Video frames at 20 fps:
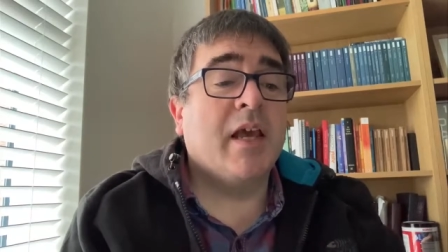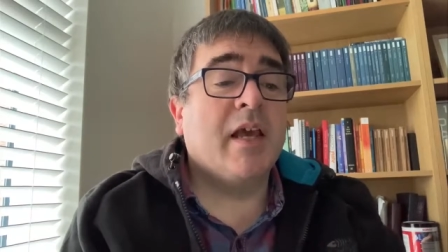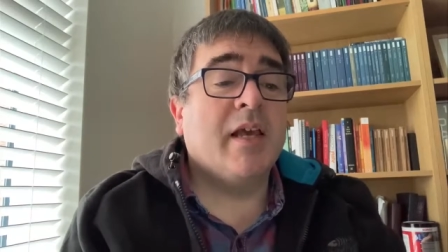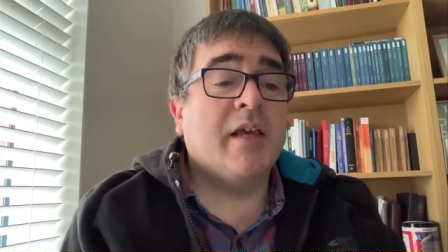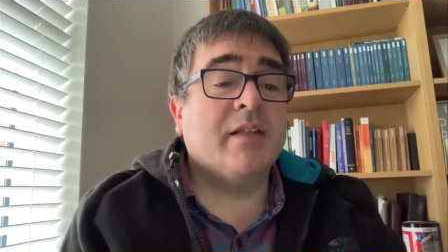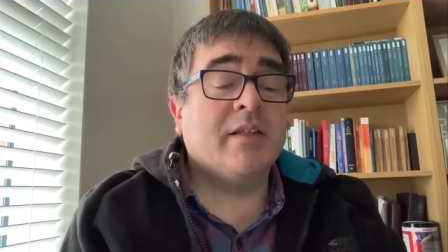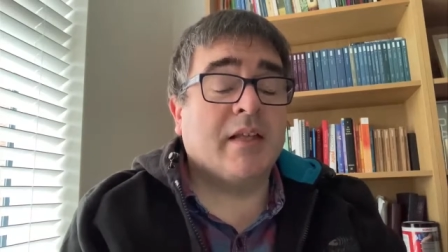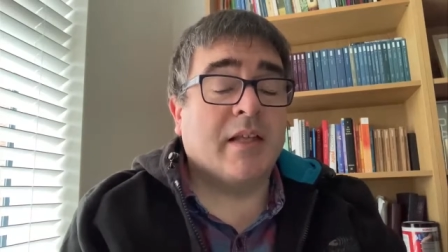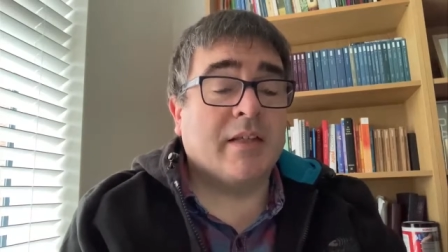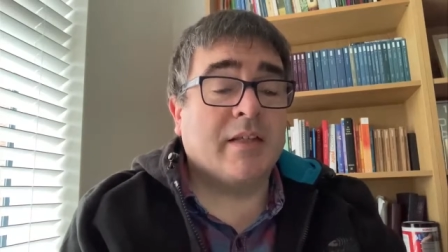
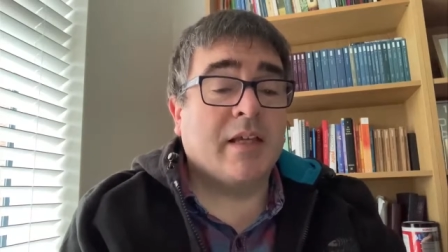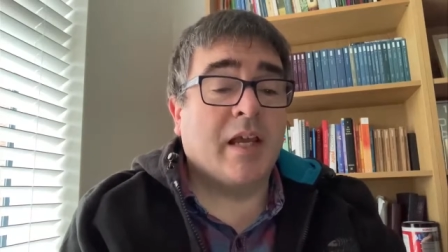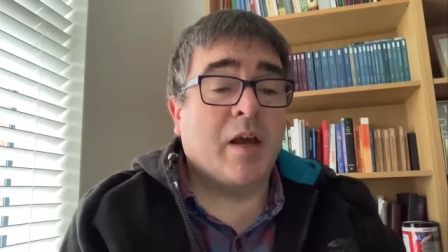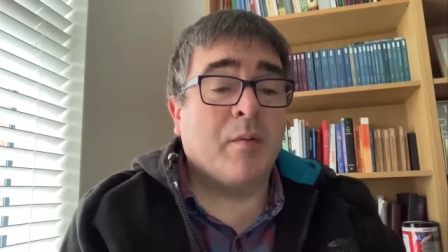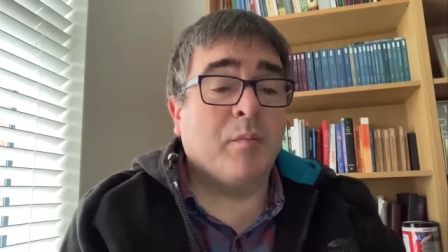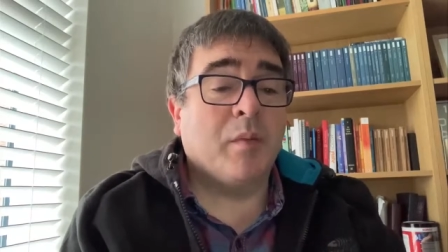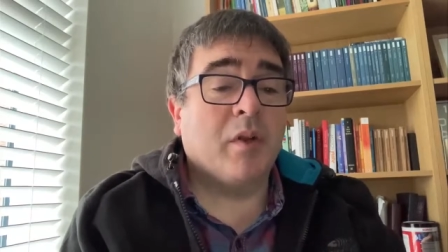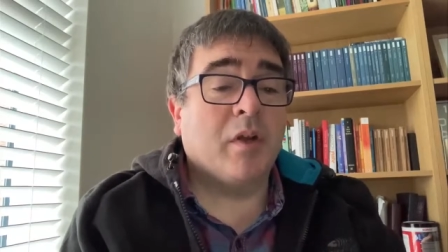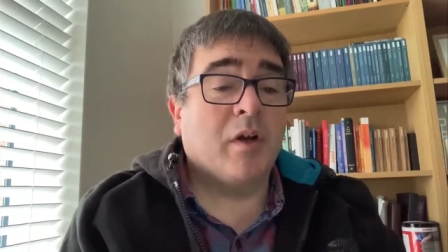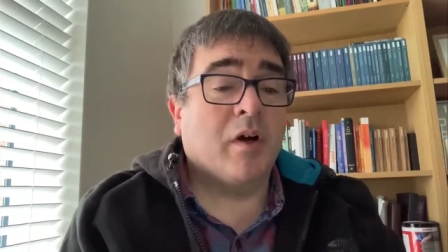sent
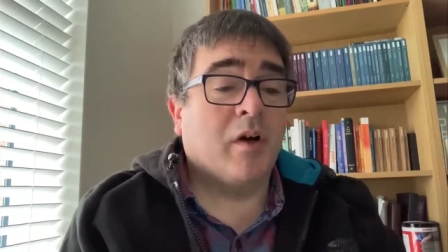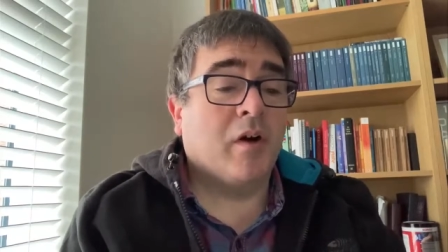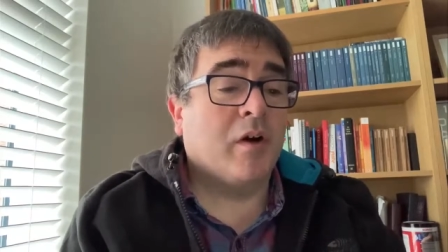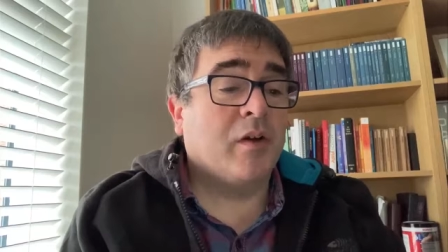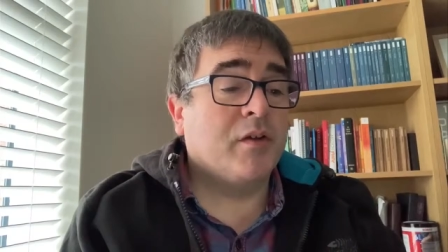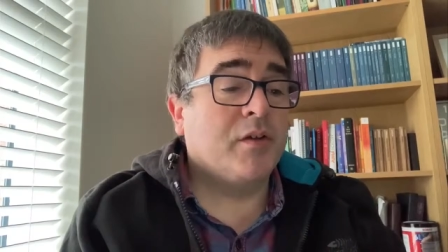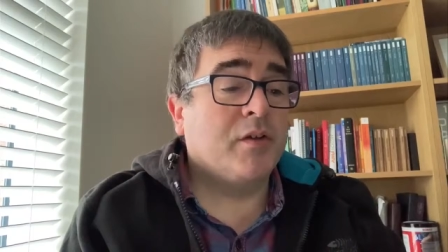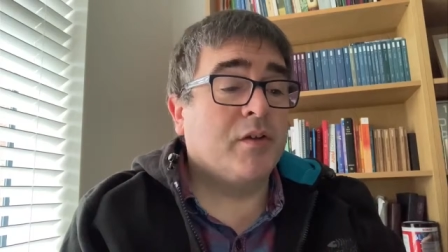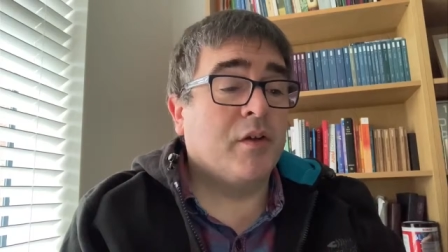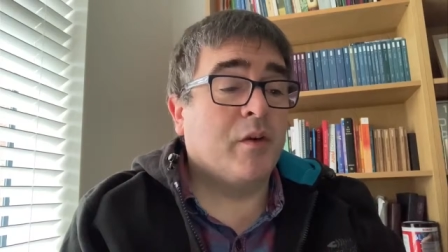temple
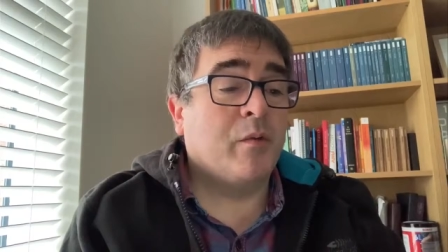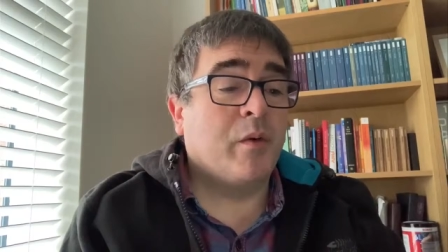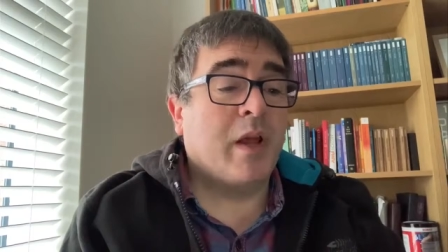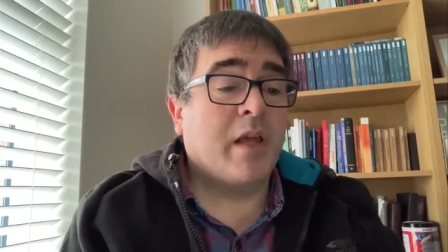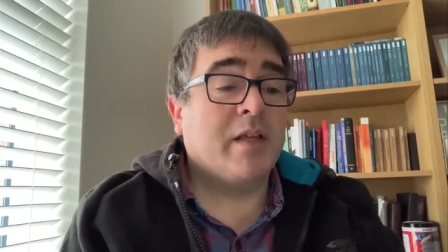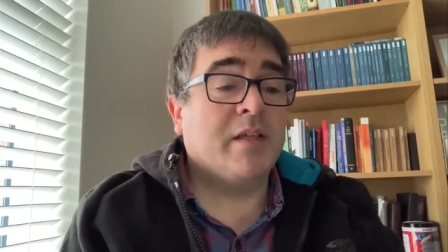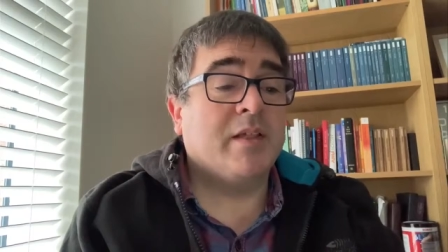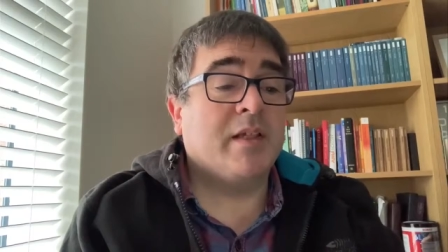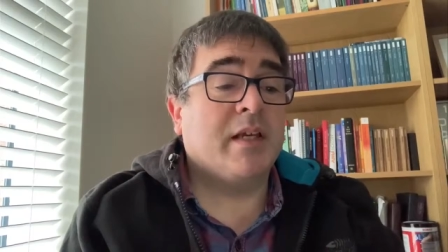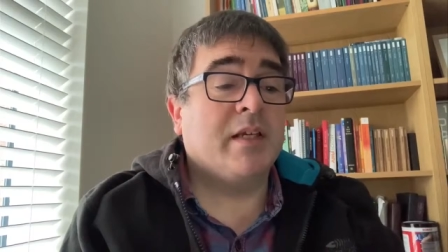guards to
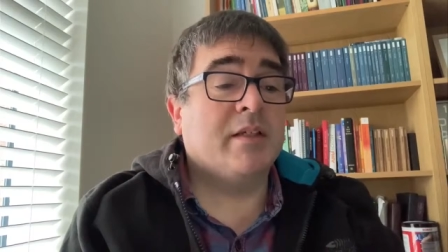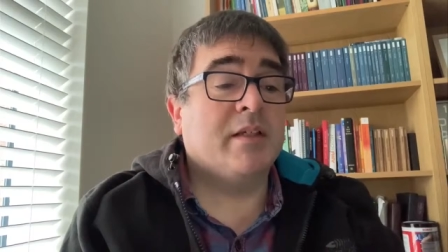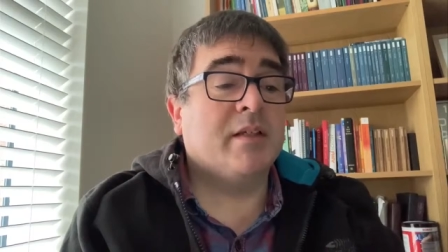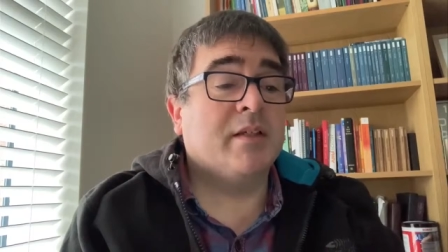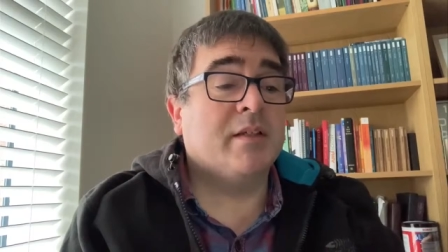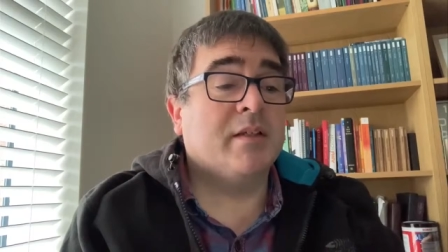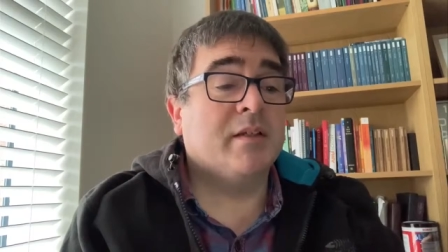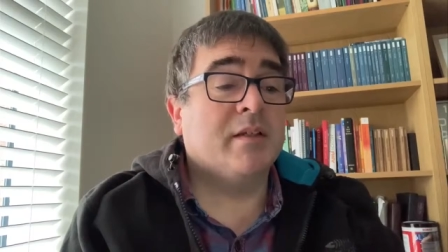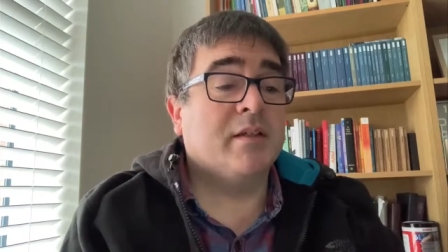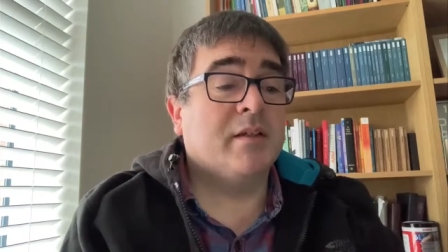arrest
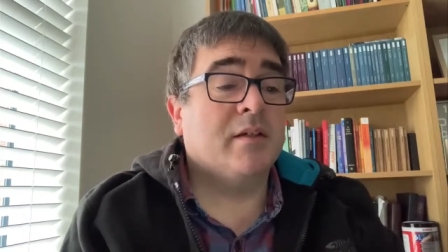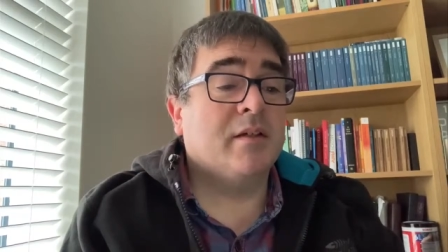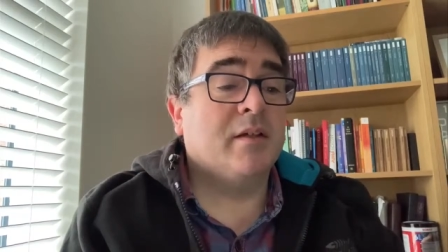Jesus.